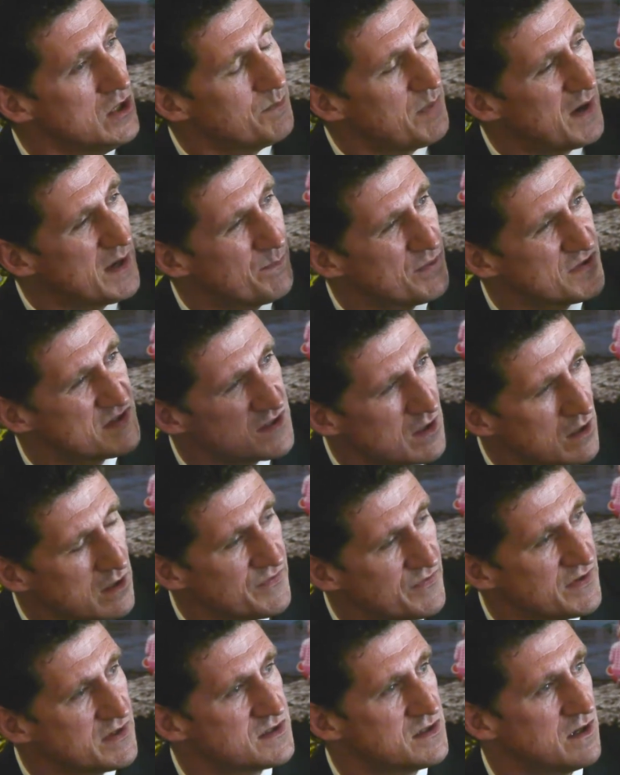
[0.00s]
By
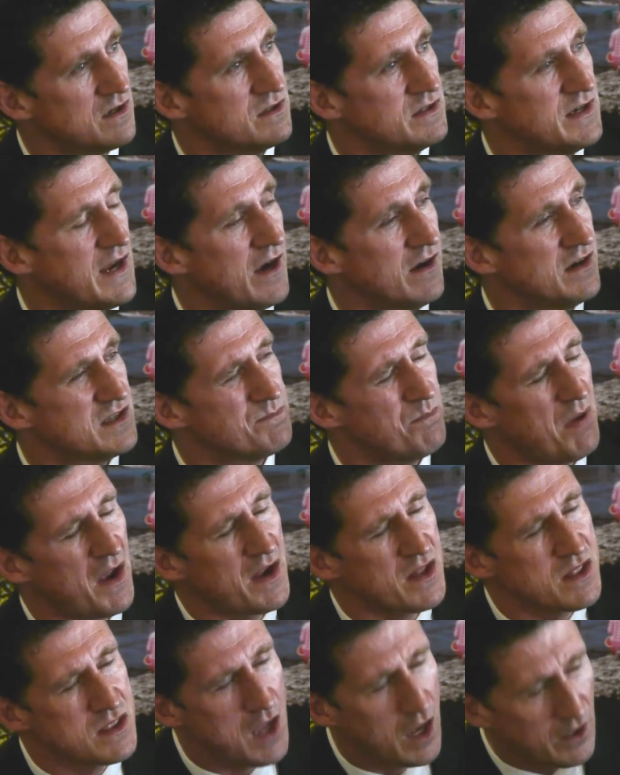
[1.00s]
preserving certain areas, by
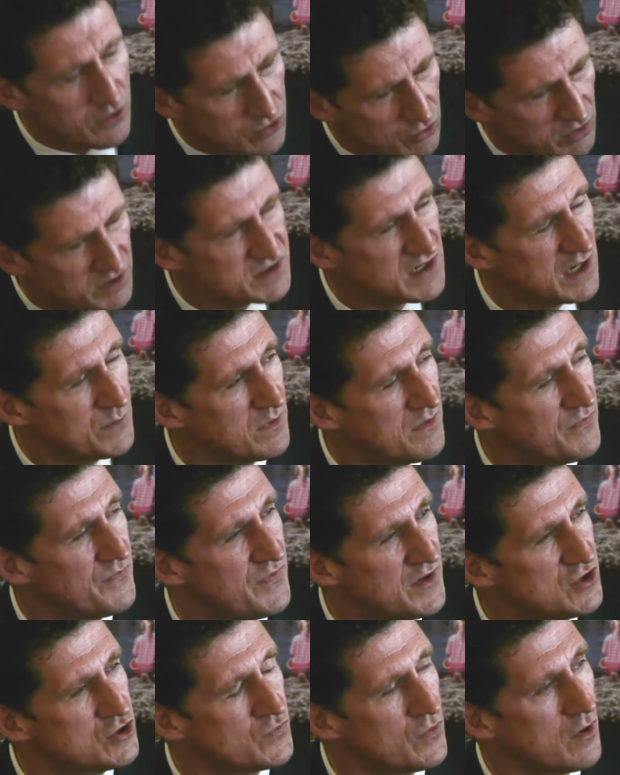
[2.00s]
not going down with
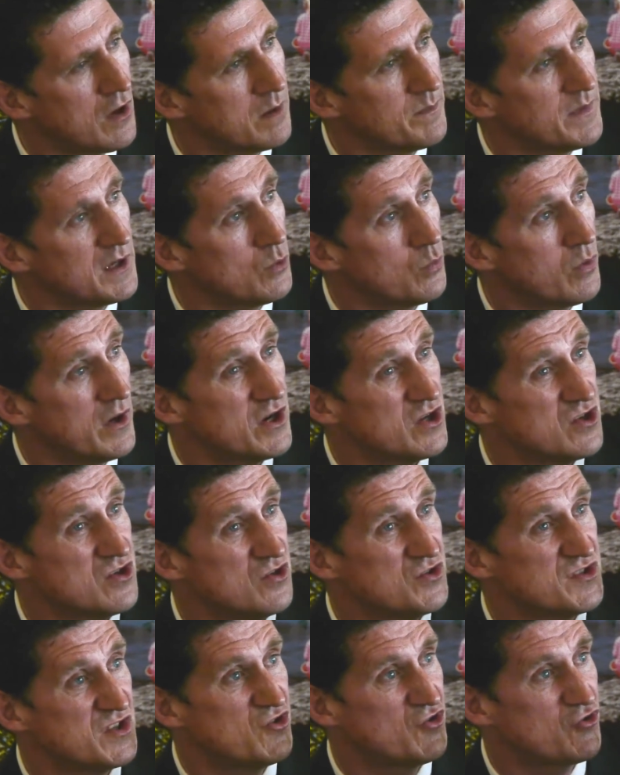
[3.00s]
fish farming, where you're
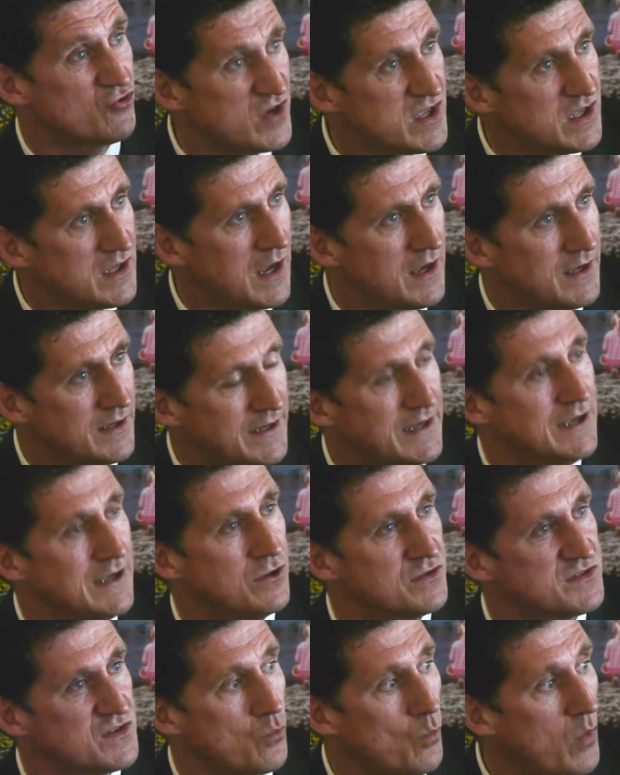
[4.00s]
using 3
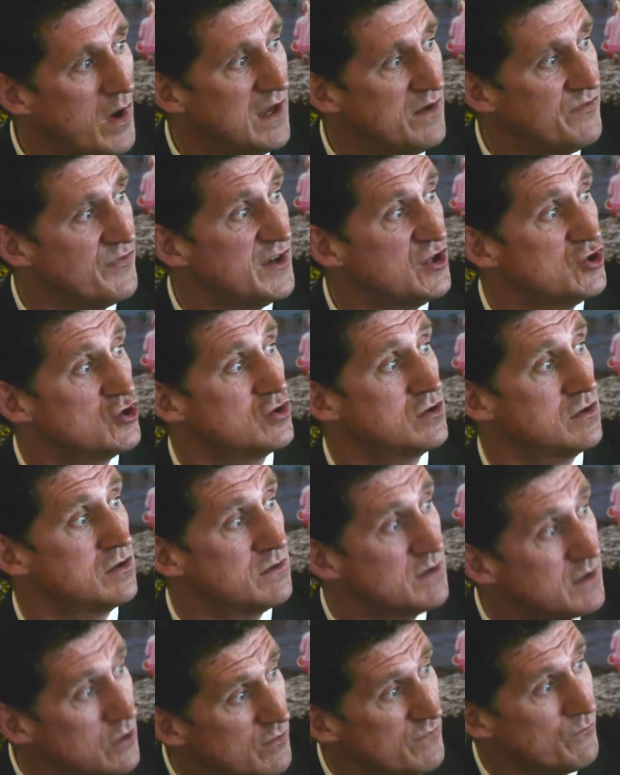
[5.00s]
kilos of wild fish to
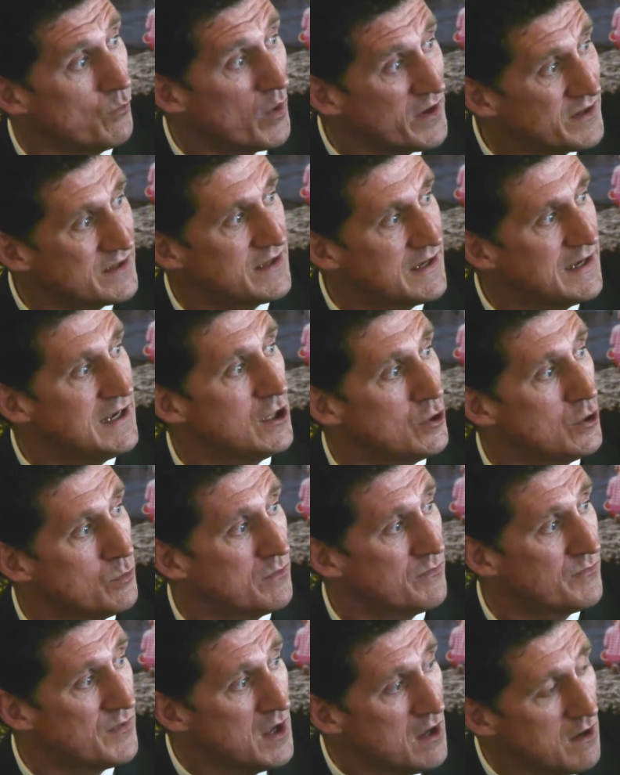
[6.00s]
give 1 kilo
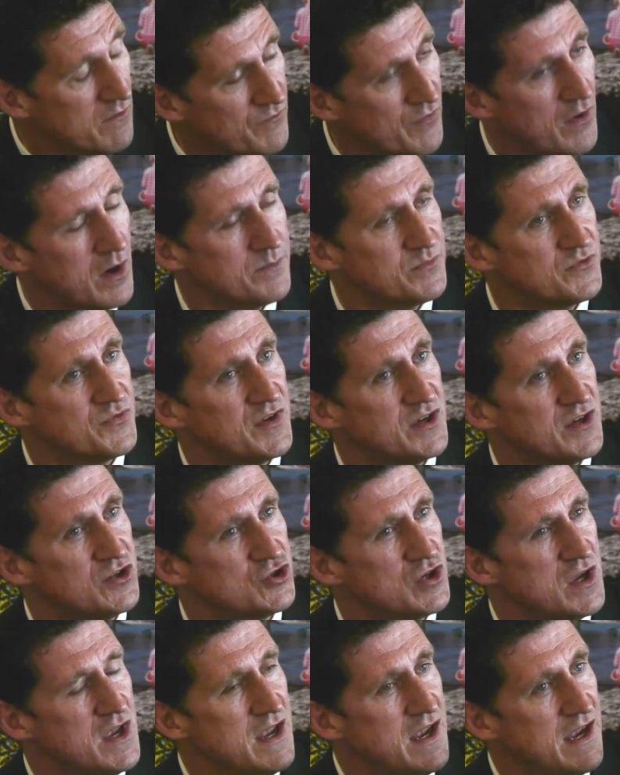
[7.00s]
of farmed
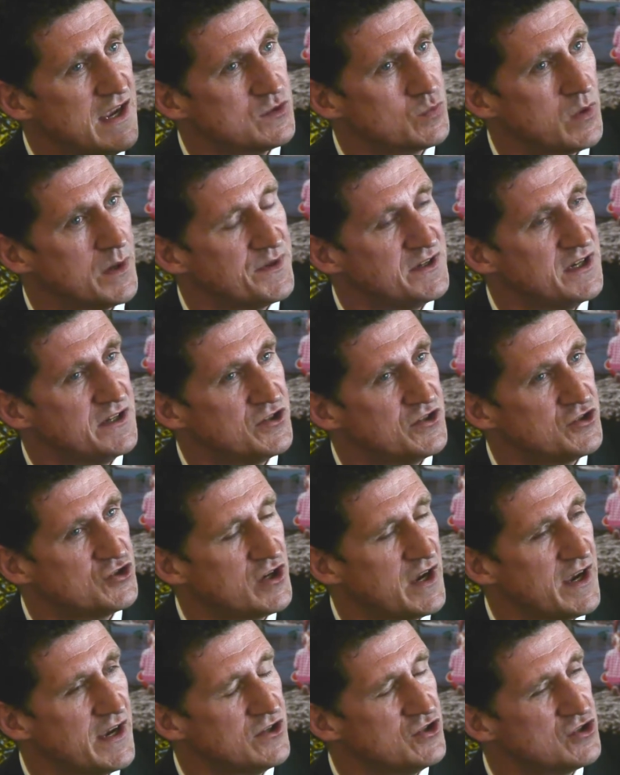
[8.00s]
fish, is where we need to
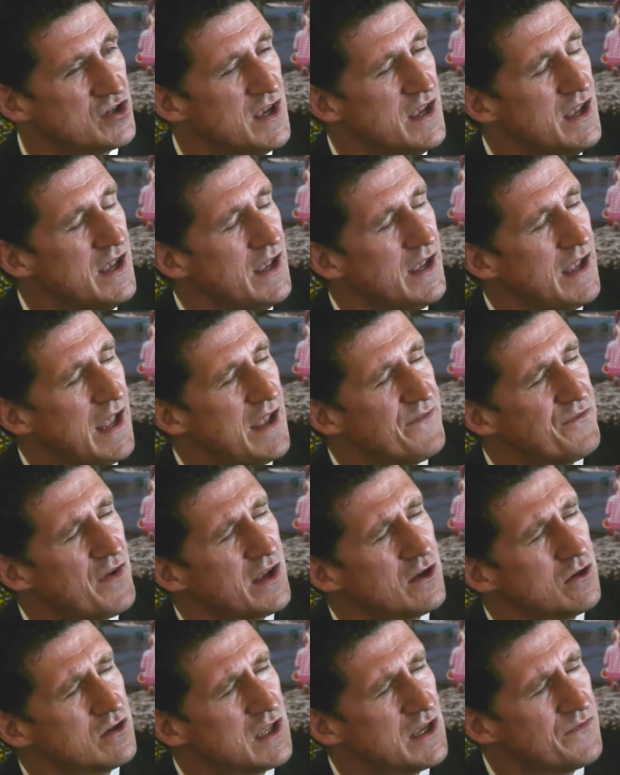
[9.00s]
change. If I
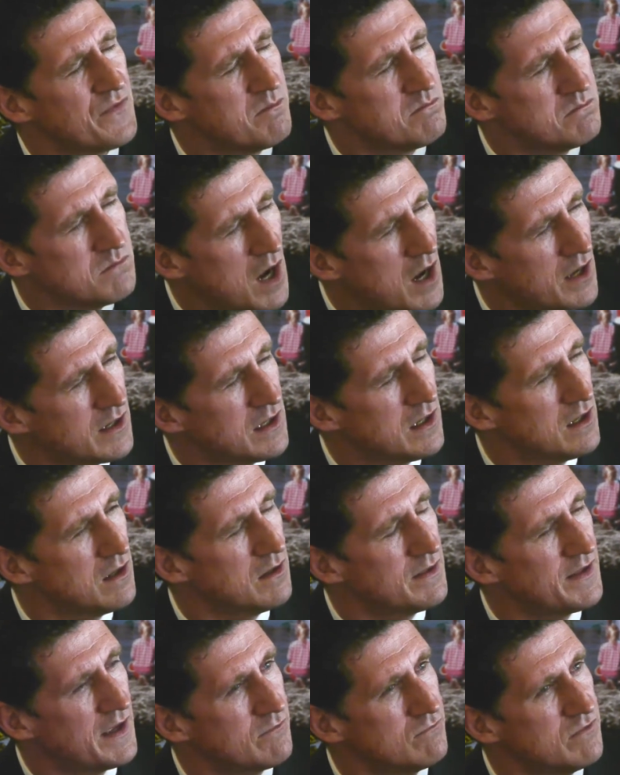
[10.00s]
could give a
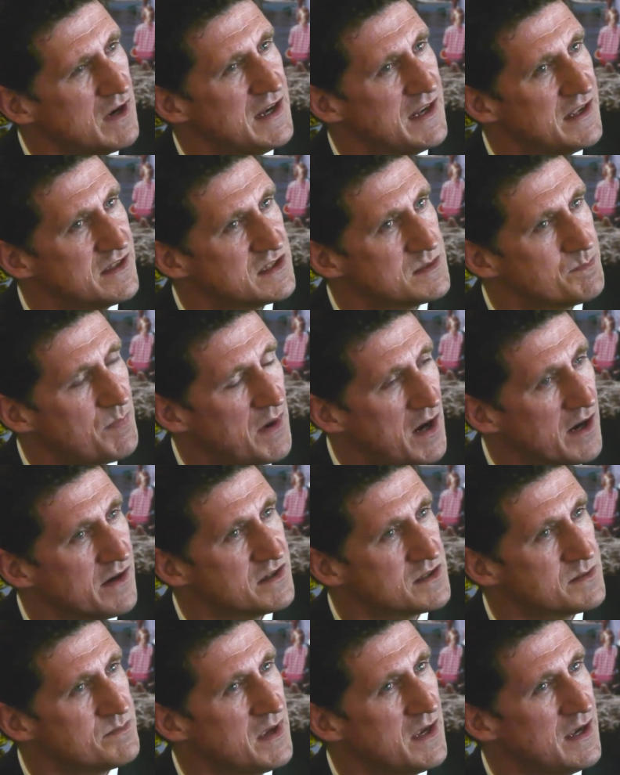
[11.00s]
model that really
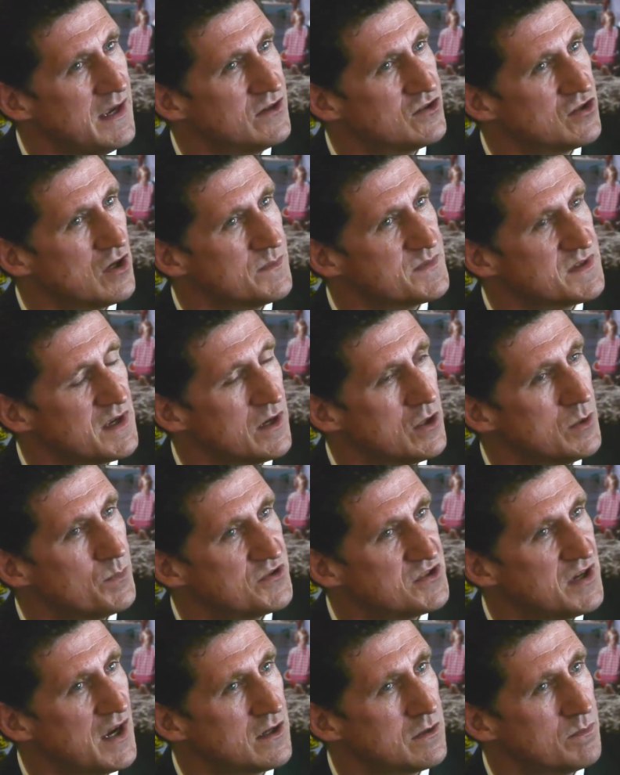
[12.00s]
inspires me in terms of how you
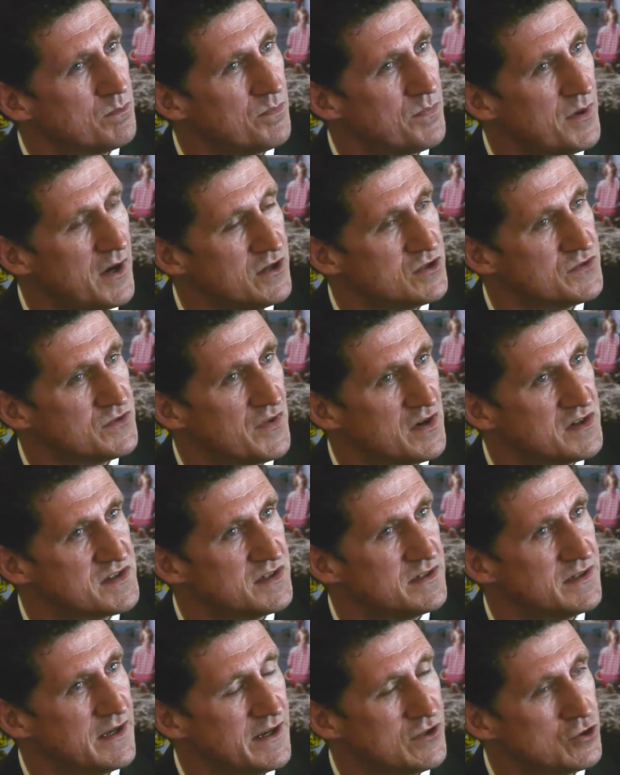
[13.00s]
protect
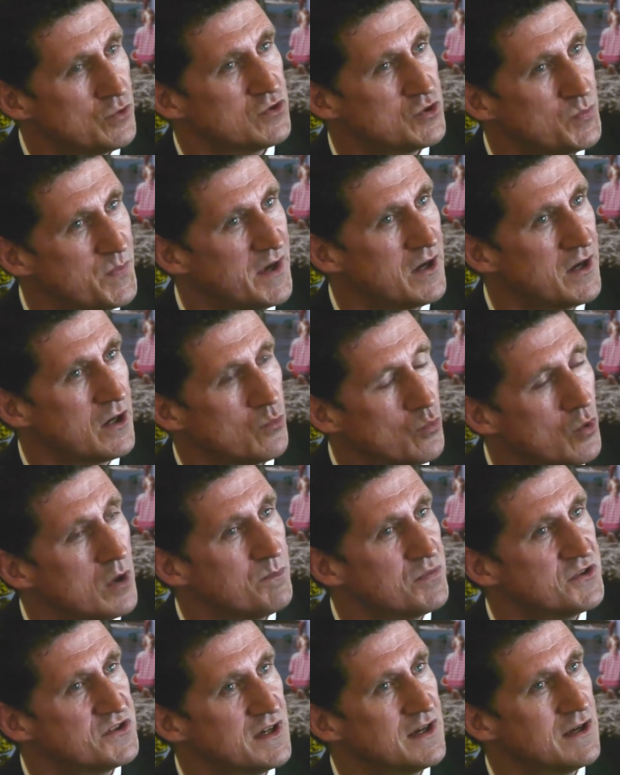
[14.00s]
biodiversity, and I don't want to pick on one
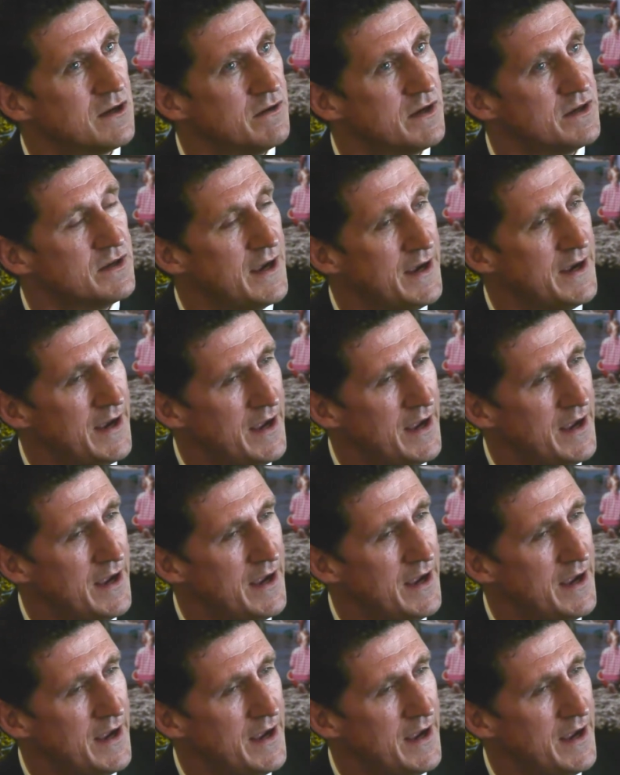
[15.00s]
particular